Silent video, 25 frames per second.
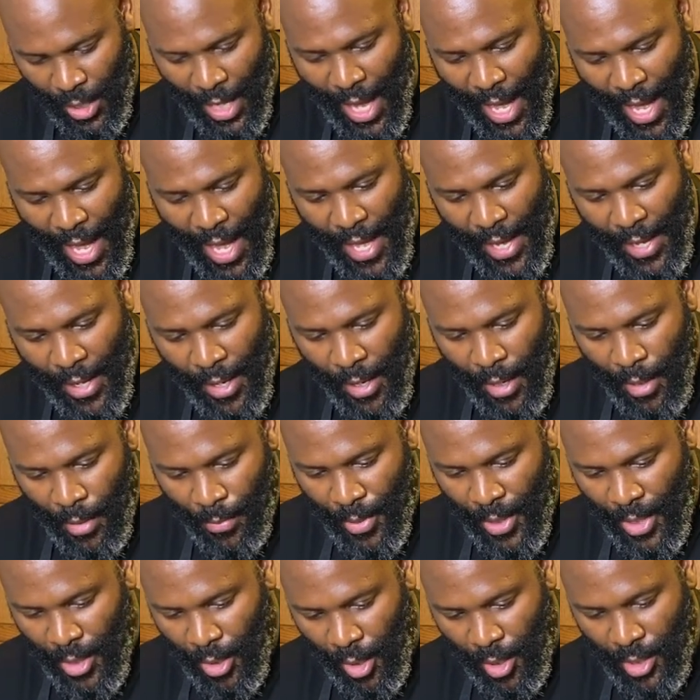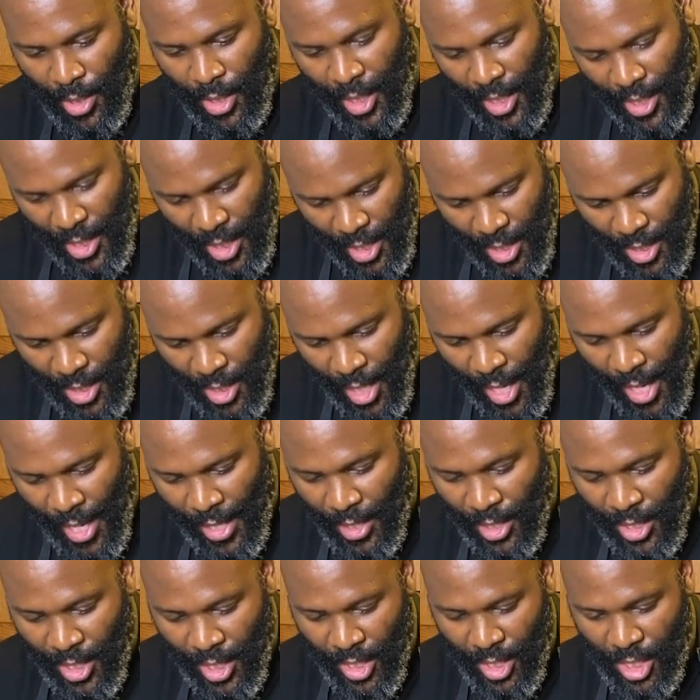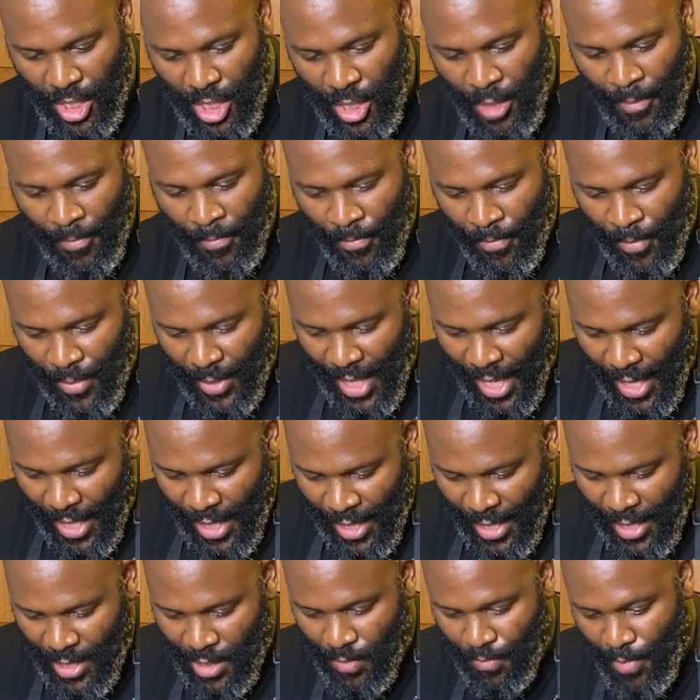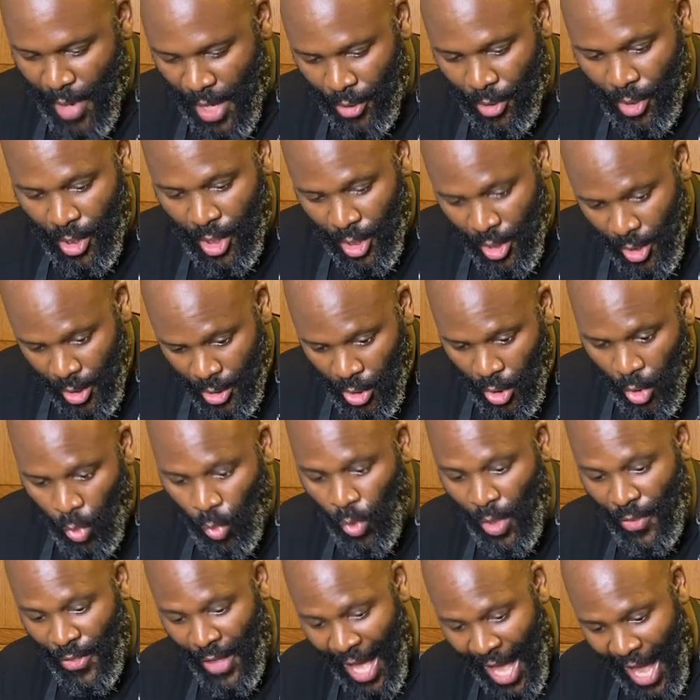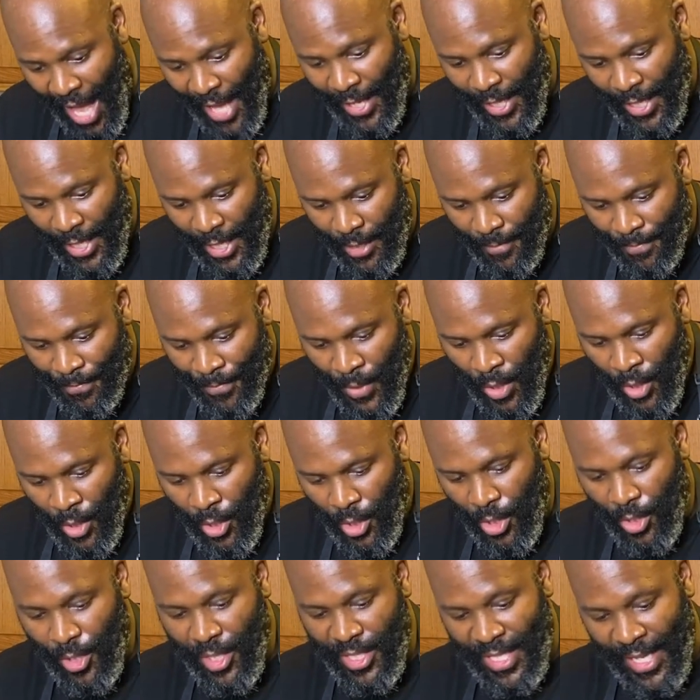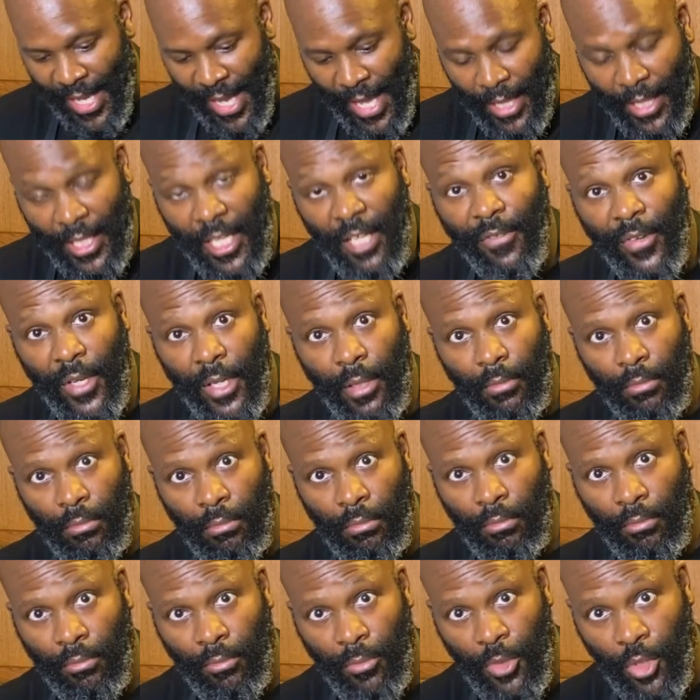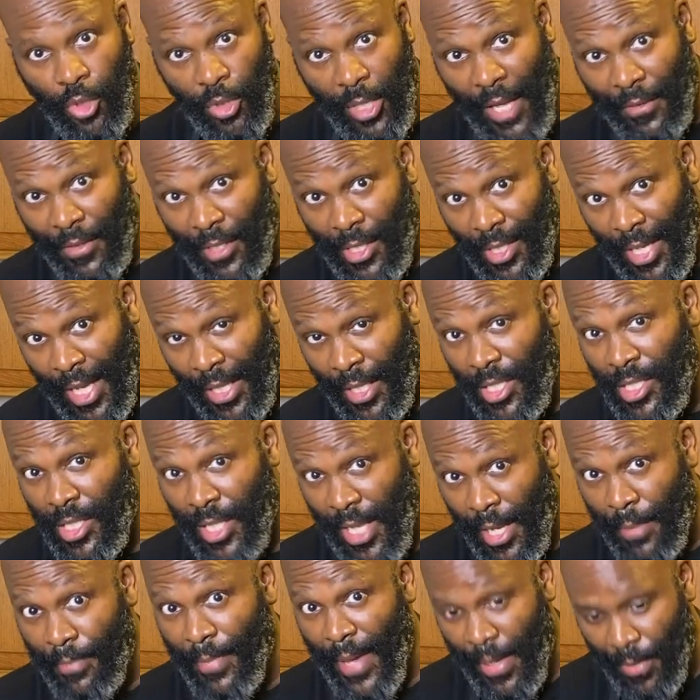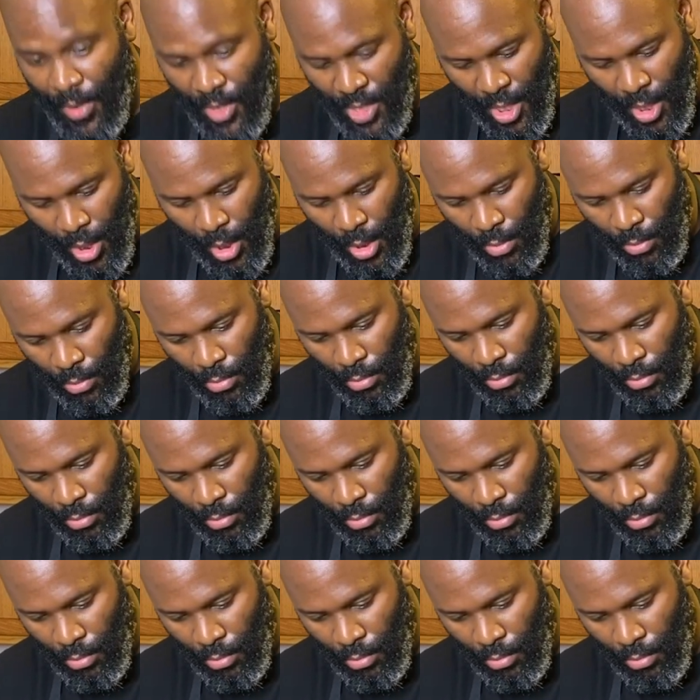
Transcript: high, because this is a dish that is better cooked with high heat. You just can't leave it. So you have to kind of stay and babysit it.